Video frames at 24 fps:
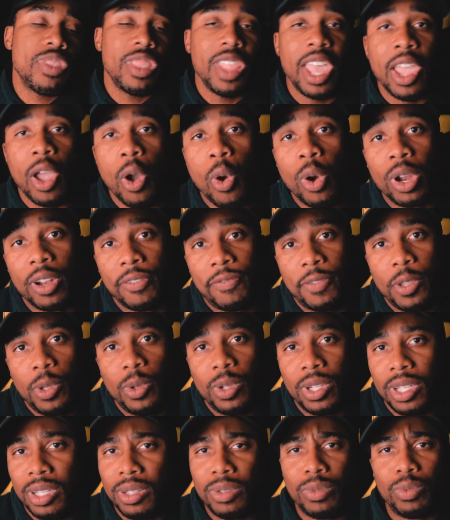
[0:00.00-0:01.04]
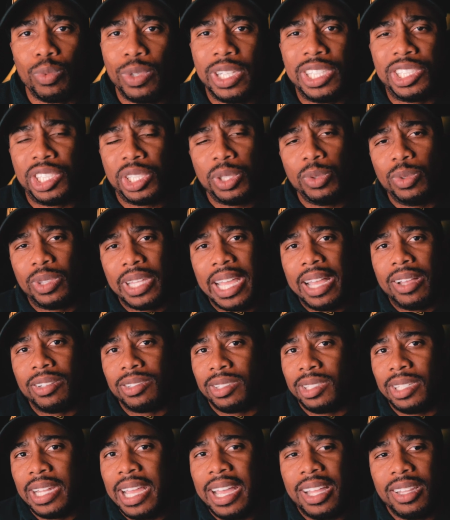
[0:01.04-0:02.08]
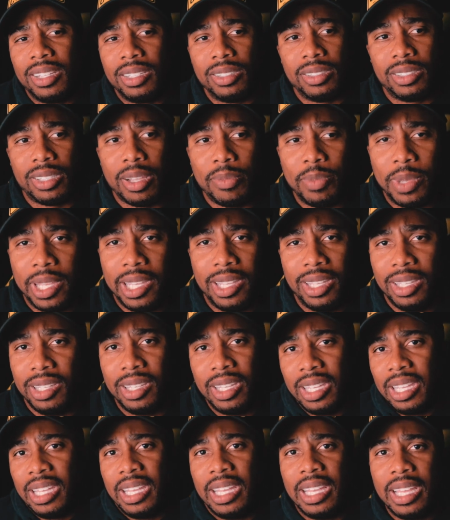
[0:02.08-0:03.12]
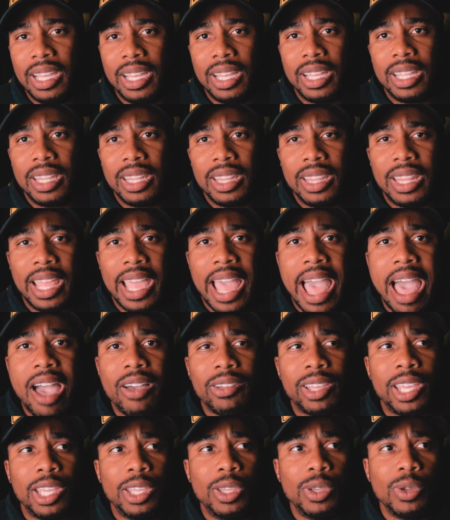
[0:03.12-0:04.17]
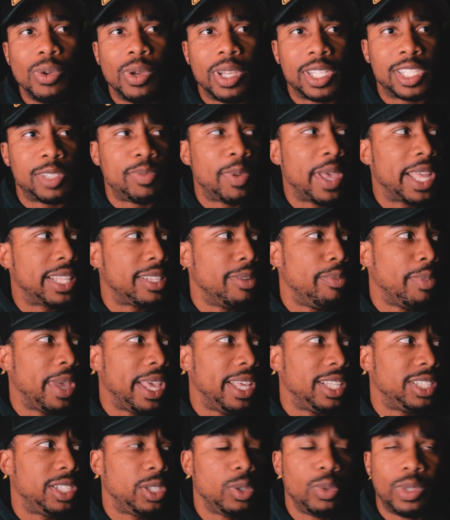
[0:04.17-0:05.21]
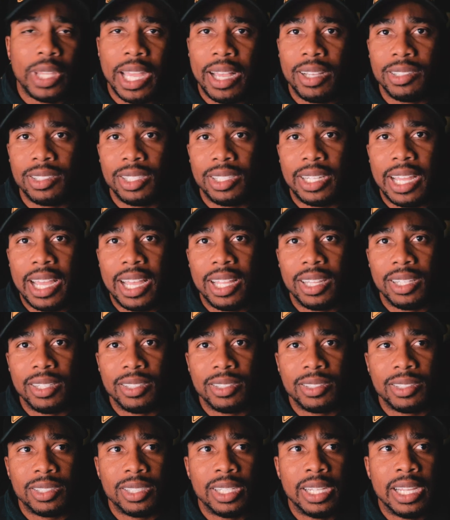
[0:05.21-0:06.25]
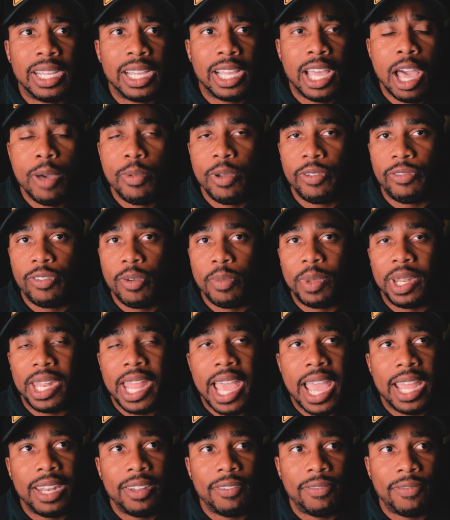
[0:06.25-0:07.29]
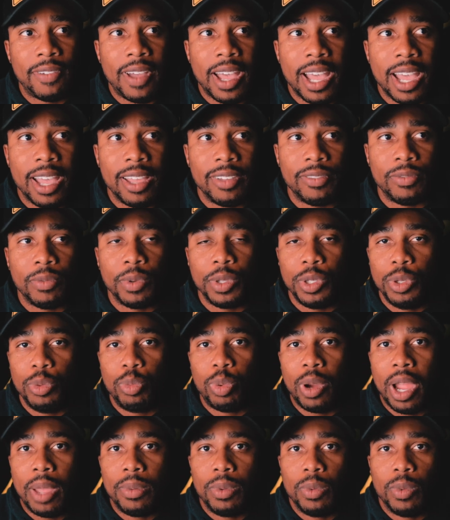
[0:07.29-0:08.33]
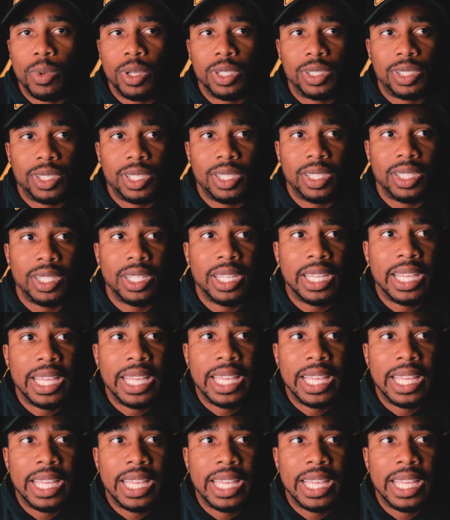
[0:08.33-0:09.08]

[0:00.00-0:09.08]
in order for you to reach $2,000. I mean, like, how can you expect to make $2,000 coming from a 9-to-5 where you probably wasn't,